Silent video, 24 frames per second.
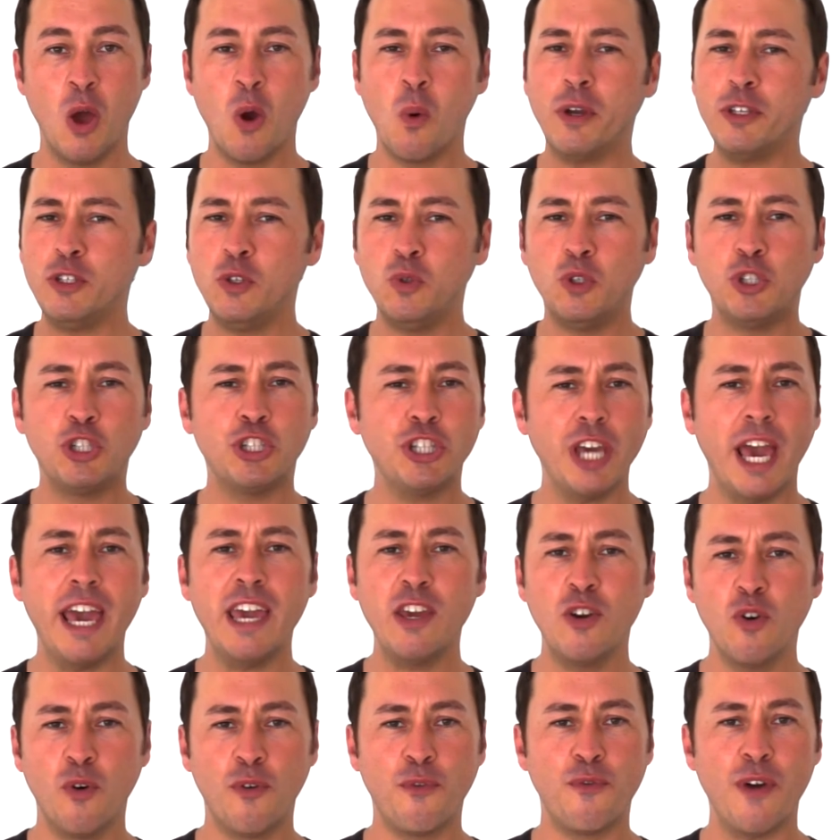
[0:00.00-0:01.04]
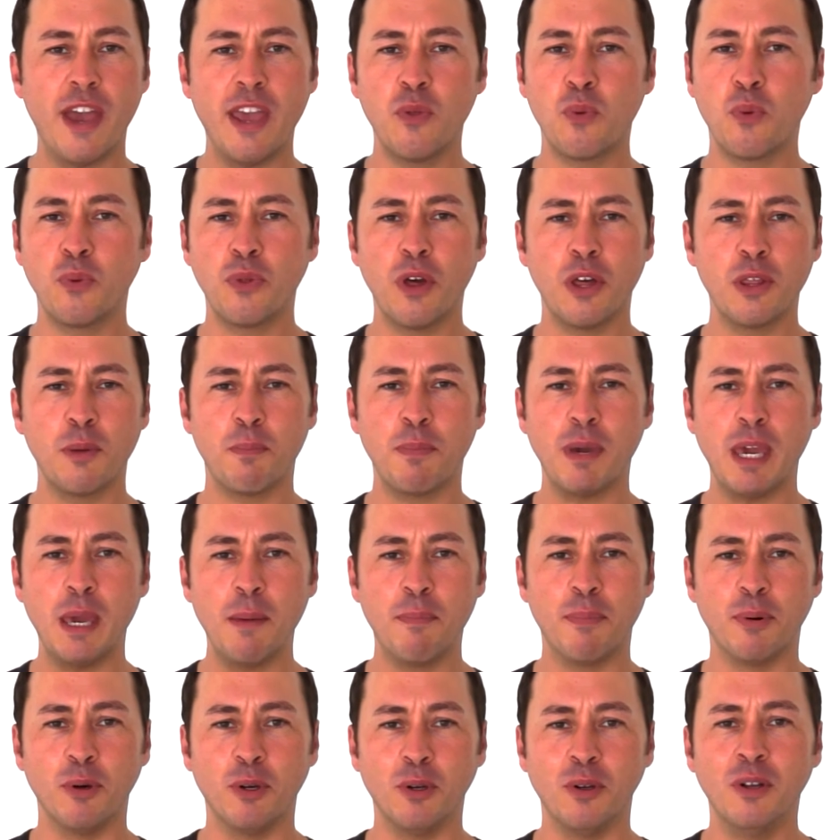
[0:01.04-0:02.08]
When you share your faith with other
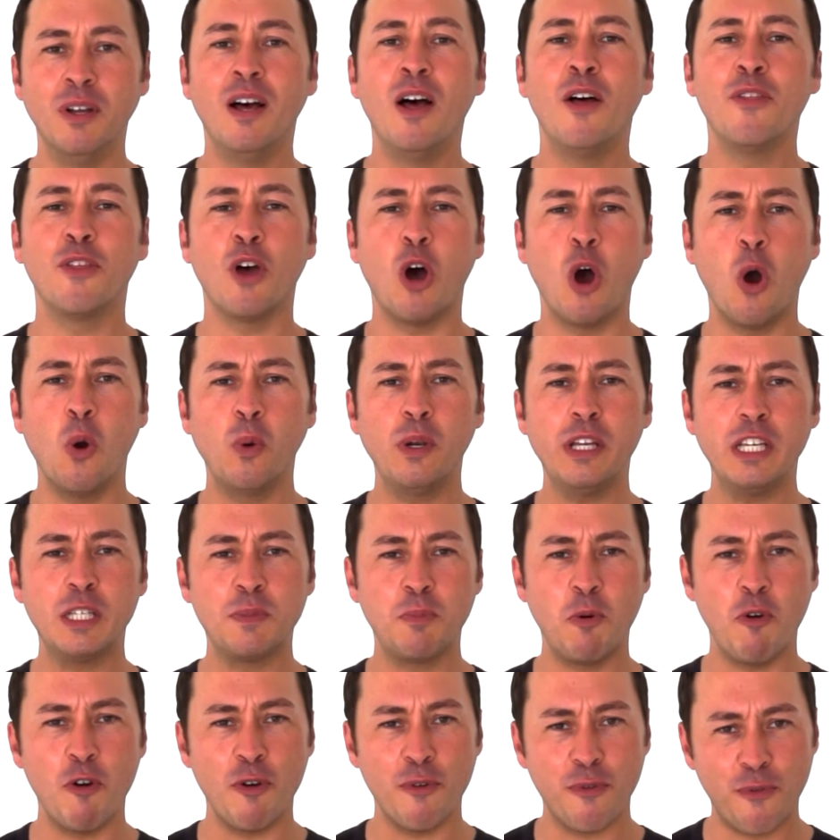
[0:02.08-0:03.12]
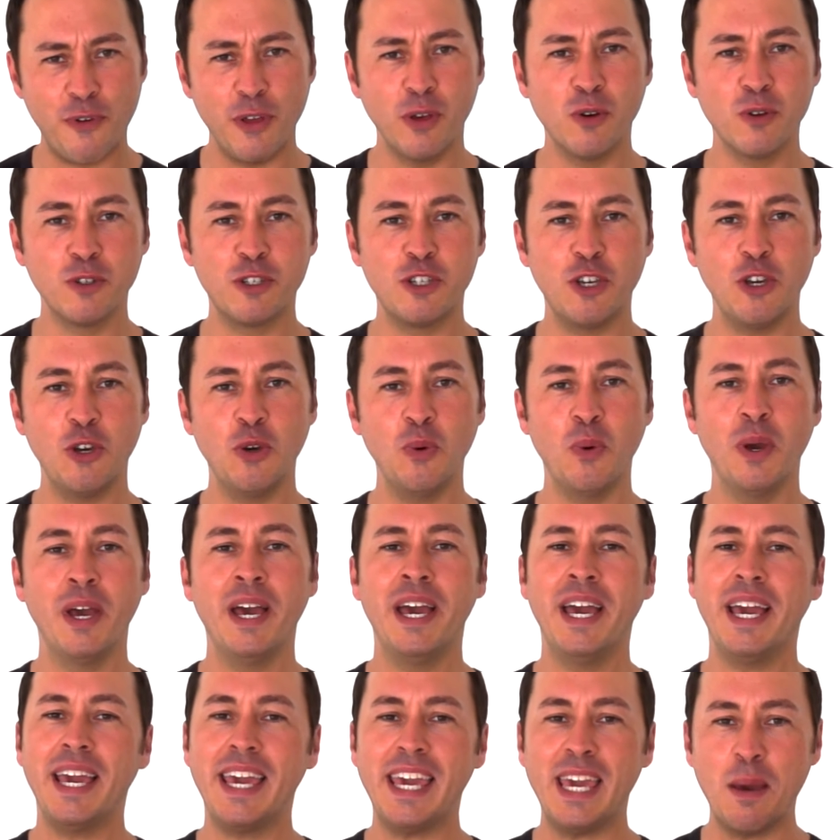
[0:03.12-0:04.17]
people, the Holy Spirit fills you,
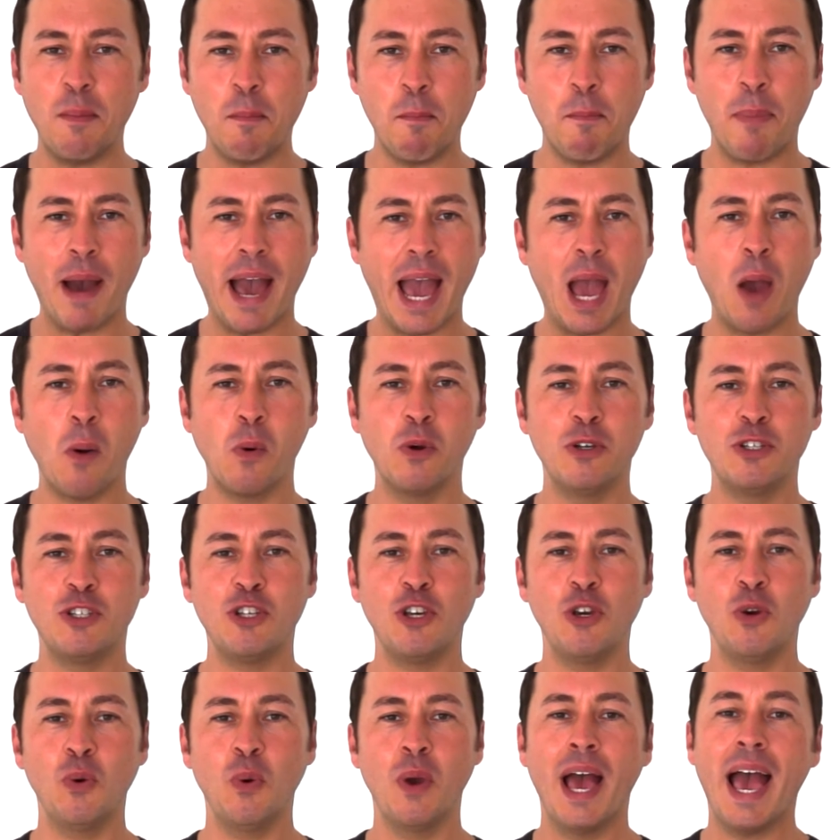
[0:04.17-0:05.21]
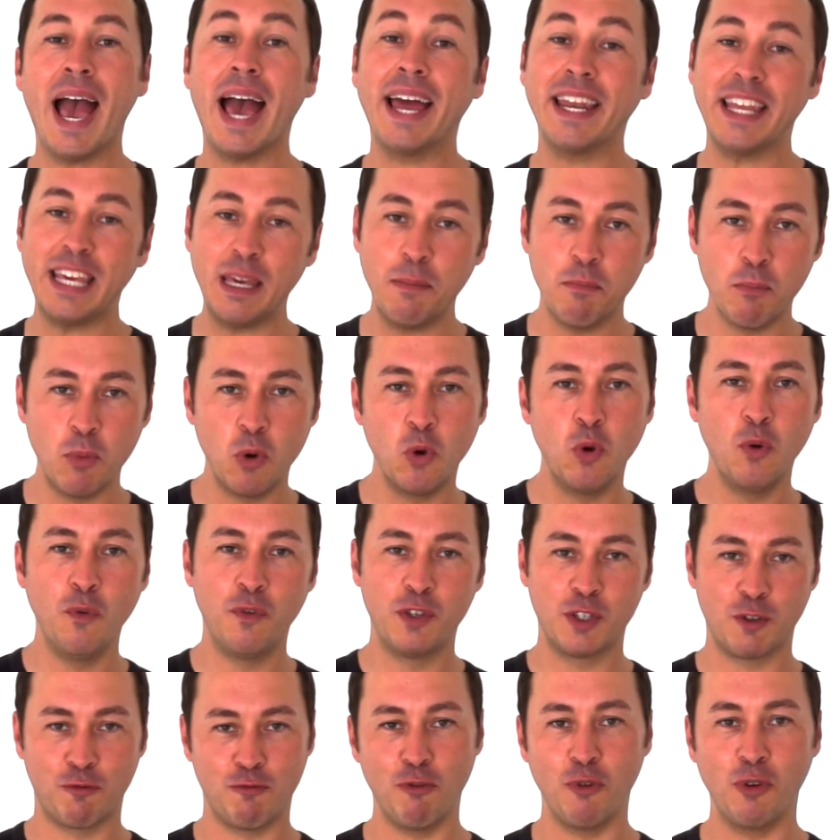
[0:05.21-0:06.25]
He empowers you, and He
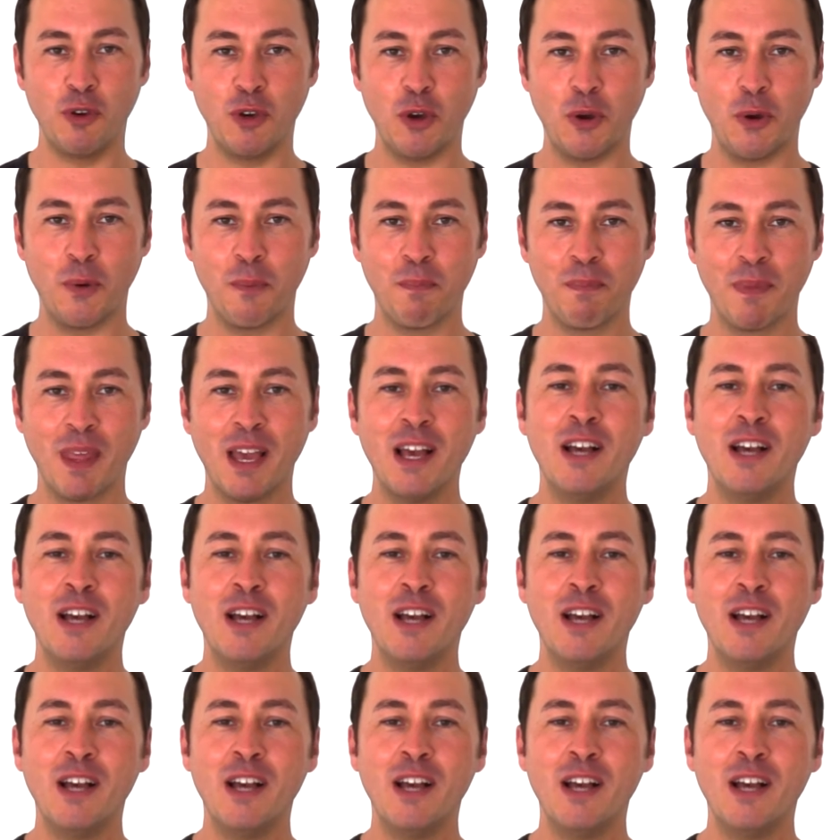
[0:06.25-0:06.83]
moves through you.